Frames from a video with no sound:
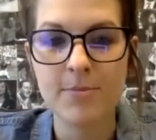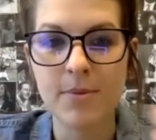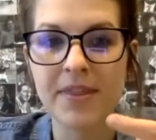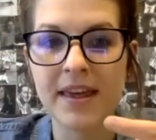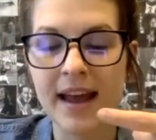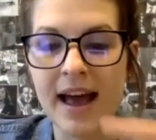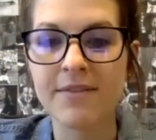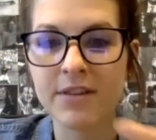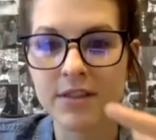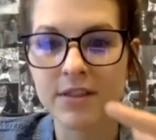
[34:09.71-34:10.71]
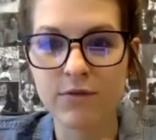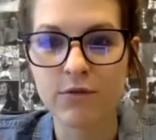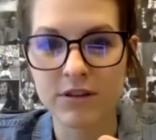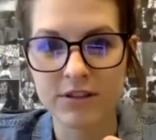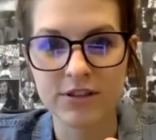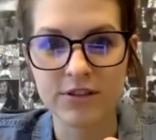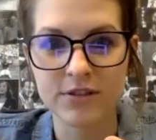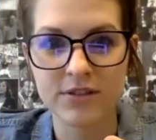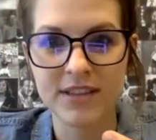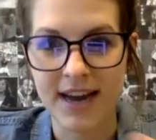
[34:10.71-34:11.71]
But then having the
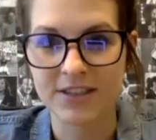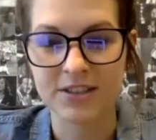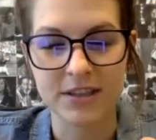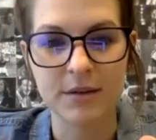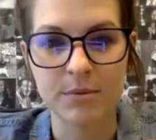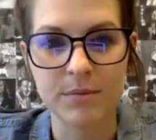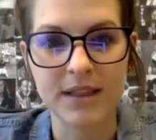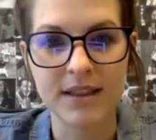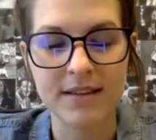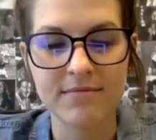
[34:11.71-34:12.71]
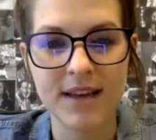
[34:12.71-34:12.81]
fortitude to actually implement them